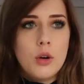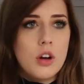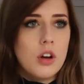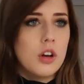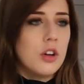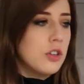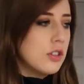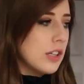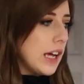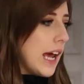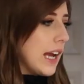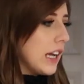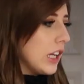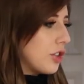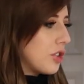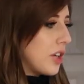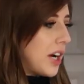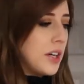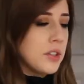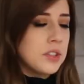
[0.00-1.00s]
under any
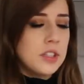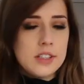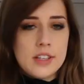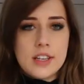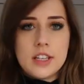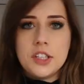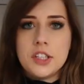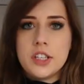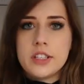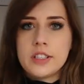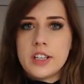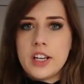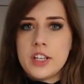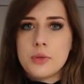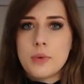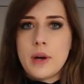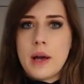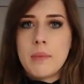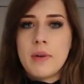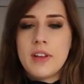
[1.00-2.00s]
trousers that you decide
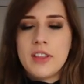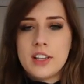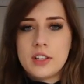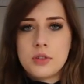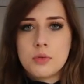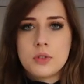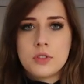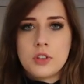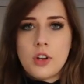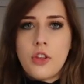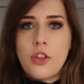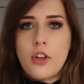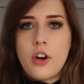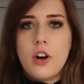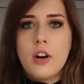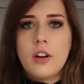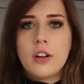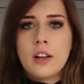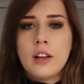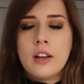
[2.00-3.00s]
to wear, but this one's a
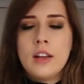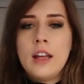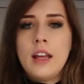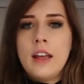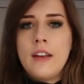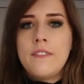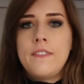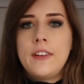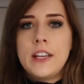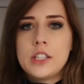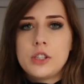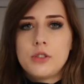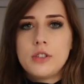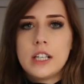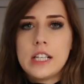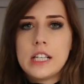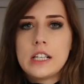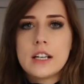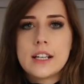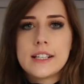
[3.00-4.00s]
thong. Fits
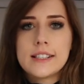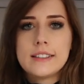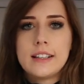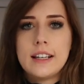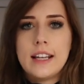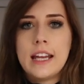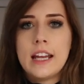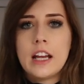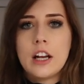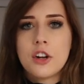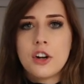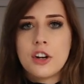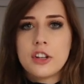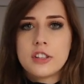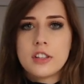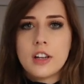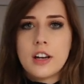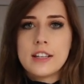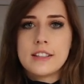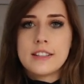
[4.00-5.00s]
really nicely. I got a
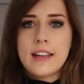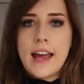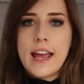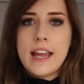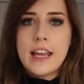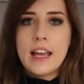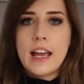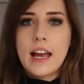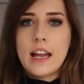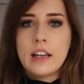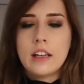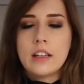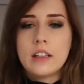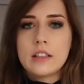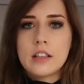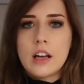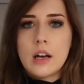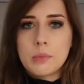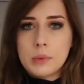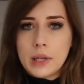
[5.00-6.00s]
size 8
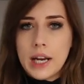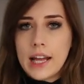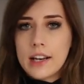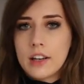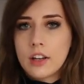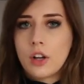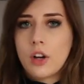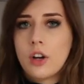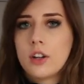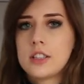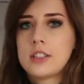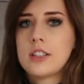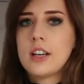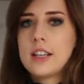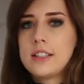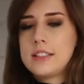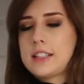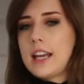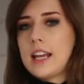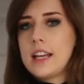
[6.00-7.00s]
and I'm glad I got a
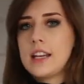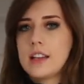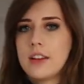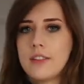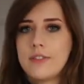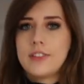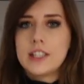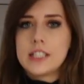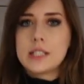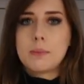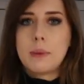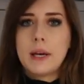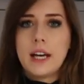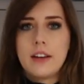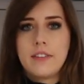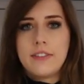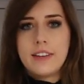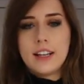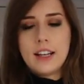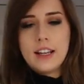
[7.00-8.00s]
size 8. It fits
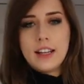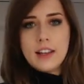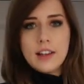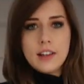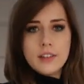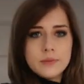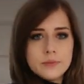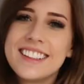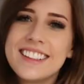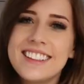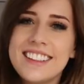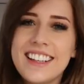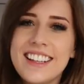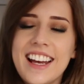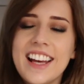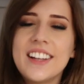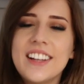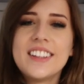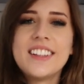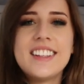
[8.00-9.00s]
perfectly. So
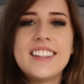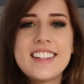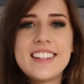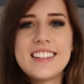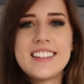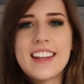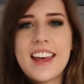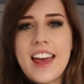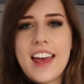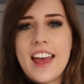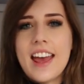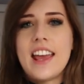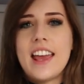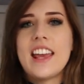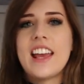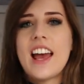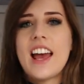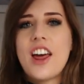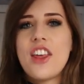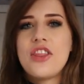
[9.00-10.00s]
yeah, this is
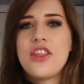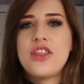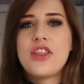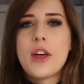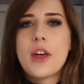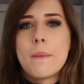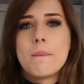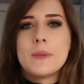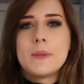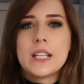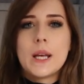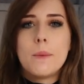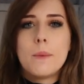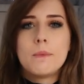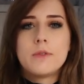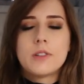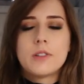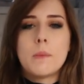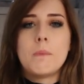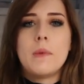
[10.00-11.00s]
a thumbs up
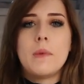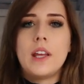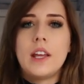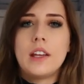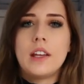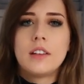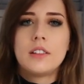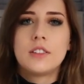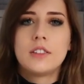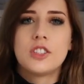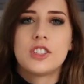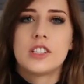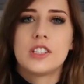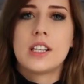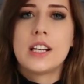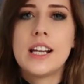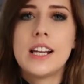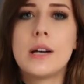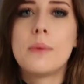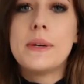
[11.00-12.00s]
from me. Just a
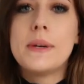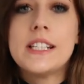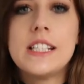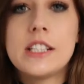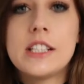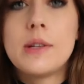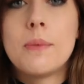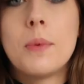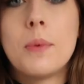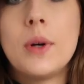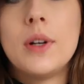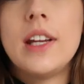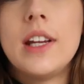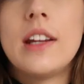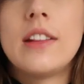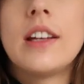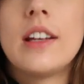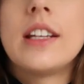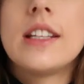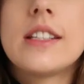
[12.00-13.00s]
little bit
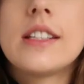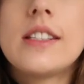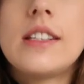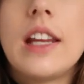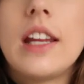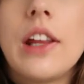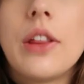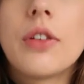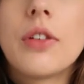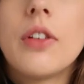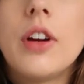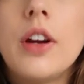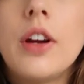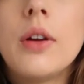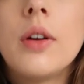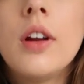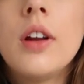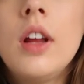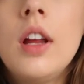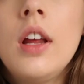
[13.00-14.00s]
disappointed that it's see-through.